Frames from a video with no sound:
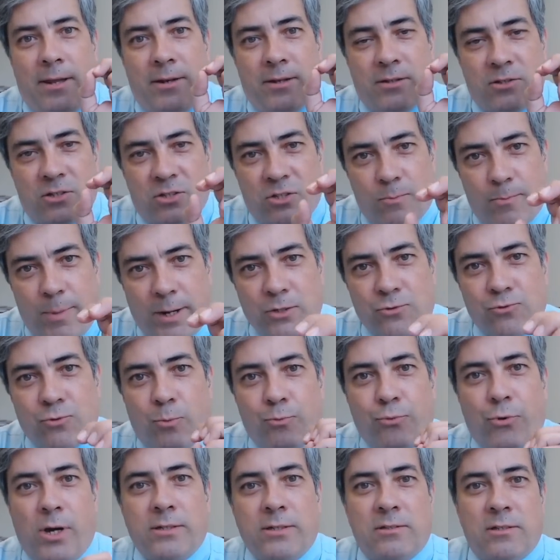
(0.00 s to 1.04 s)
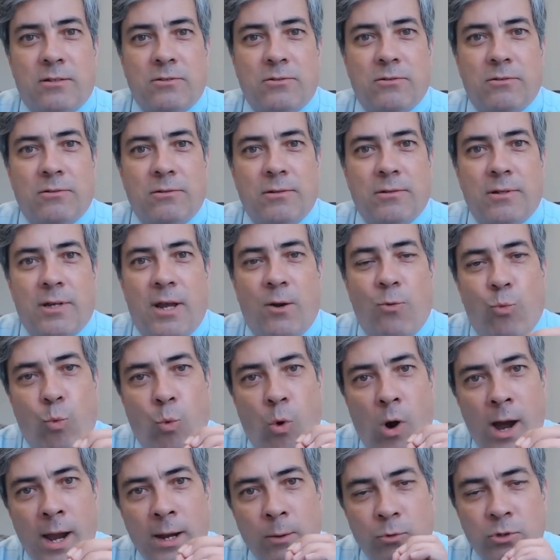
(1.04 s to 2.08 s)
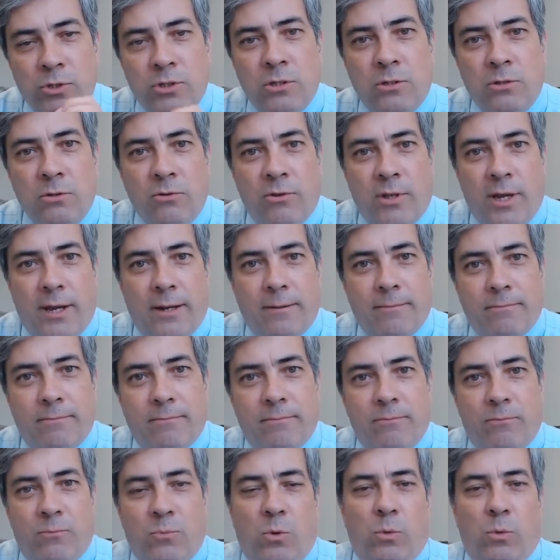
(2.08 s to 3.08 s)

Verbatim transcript: and there's a spectral processor. And why would you do that?